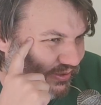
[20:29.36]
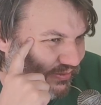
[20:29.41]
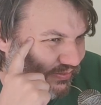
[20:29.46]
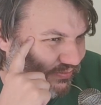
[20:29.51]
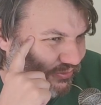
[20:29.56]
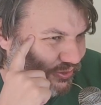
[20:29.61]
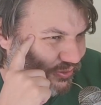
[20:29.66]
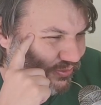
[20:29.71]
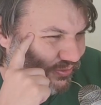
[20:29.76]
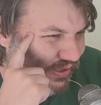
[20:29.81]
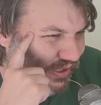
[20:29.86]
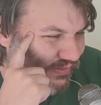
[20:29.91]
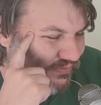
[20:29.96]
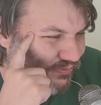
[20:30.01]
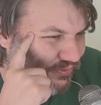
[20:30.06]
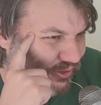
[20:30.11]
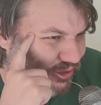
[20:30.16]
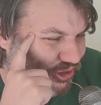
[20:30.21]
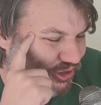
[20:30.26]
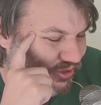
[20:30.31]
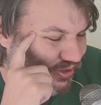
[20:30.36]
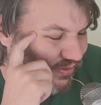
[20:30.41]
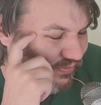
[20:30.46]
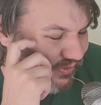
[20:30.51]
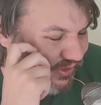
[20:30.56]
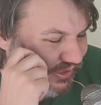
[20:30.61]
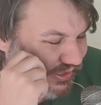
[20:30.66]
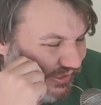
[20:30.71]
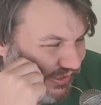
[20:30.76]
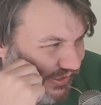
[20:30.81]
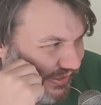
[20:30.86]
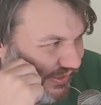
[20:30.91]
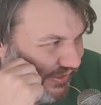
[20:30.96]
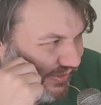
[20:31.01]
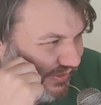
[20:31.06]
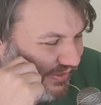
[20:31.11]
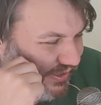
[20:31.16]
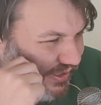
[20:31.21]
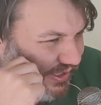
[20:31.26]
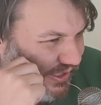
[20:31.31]
sort of M version of
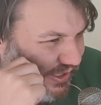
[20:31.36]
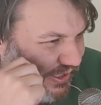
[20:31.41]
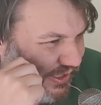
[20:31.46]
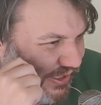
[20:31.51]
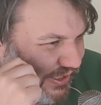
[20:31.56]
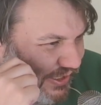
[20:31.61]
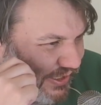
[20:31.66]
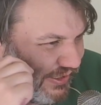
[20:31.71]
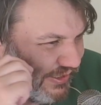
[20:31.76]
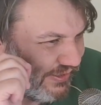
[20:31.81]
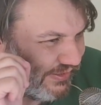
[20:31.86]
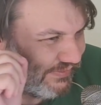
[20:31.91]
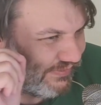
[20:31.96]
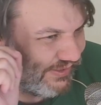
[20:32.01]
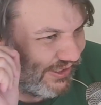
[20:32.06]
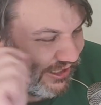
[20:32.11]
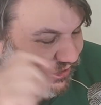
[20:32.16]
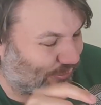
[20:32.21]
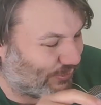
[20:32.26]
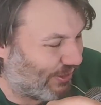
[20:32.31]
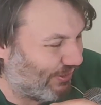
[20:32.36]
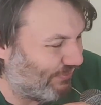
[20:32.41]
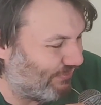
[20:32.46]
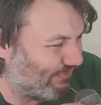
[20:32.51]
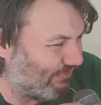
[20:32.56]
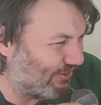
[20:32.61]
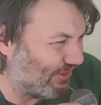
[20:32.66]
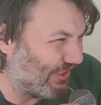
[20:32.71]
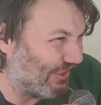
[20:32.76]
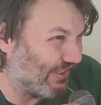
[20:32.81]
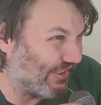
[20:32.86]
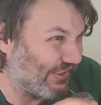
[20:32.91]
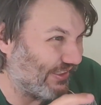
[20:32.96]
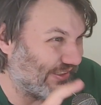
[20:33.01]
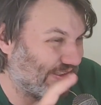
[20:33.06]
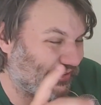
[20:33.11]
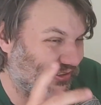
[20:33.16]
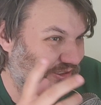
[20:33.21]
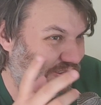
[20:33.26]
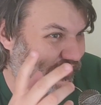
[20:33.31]
the X1. I
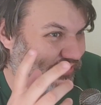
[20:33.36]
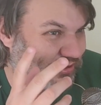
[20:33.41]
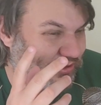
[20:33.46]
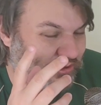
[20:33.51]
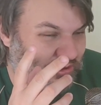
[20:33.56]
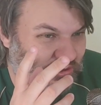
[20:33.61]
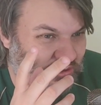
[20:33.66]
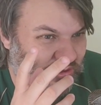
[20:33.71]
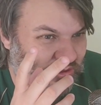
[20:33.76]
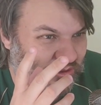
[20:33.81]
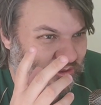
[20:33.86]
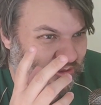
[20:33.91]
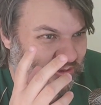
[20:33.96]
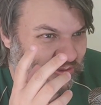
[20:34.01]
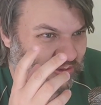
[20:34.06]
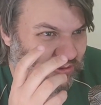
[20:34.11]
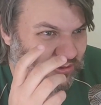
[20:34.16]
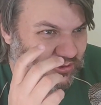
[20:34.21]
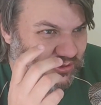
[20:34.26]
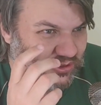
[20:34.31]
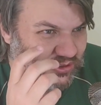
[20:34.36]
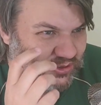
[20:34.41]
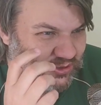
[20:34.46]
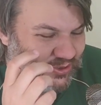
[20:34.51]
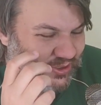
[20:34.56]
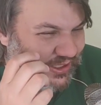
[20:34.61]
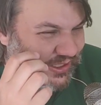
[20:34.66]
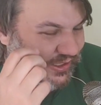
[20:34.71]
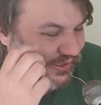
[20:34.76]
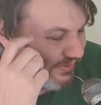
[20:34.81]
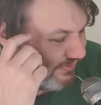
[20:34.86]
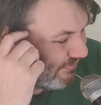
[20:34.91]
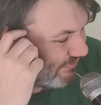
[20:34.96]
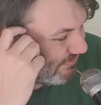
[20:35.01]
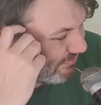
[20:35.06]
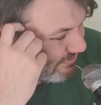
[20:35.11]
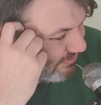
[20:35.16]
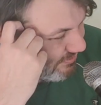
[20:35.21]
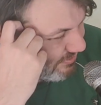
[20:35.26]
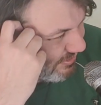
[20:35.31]
think it's 2 liter.
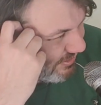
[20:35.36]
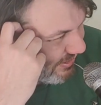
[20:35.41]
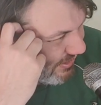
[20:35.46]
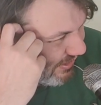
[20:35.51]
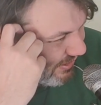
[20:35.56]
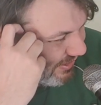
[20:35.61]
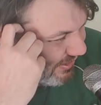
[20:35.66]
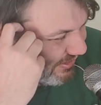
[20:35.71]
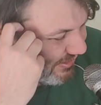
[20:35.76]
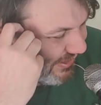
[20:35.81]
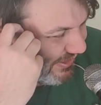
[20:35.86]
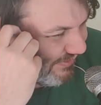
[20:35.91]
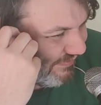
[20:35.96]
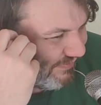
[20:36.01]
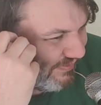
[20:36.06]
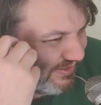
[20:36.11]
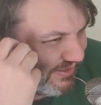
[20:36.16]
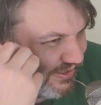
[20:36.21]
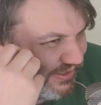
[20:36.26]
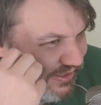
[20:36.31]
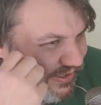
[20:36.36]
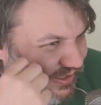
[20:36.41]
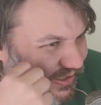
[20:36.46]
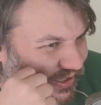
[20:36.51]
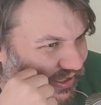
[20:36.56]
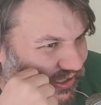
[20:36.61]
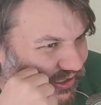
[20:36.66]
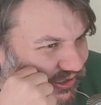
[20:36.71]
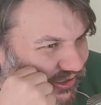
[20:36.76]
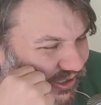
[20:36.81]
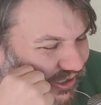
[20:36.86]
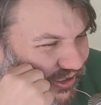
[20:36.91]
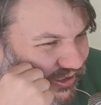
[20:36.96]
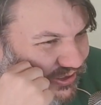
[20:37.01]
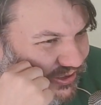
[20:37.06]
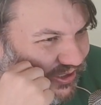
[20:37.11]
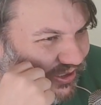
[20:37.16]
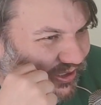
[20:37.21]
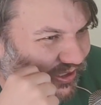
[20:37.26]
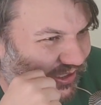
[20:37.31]
Okay. Yeah,
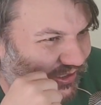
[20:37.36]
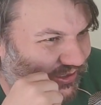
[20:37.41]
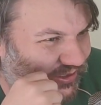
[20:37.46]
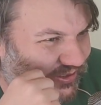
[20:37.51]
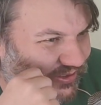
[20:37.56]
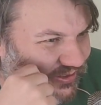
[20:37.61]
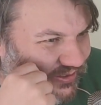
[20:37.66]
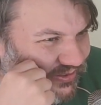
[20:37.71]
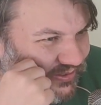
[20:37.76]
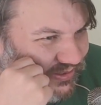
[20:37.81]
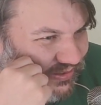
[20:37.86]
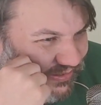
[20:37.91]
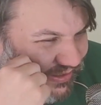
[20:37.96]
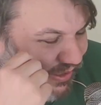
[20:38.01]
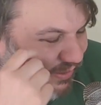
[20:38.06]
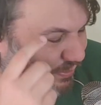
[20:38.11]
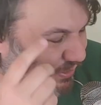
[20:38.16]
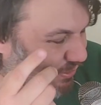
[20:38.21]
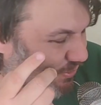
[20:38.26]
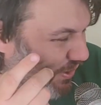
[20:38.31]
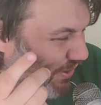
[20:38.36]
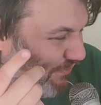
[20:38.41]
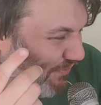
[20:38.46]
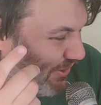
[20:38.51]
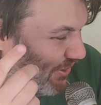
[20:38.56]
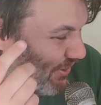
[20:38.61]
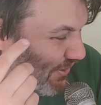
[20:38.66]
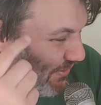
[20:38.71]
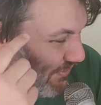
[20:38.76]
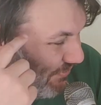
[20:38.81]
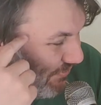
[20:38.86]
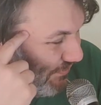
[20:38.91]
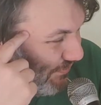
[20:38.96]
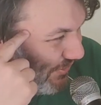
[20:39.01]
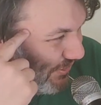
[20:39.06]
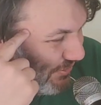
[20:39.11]
so that'll be quite fun to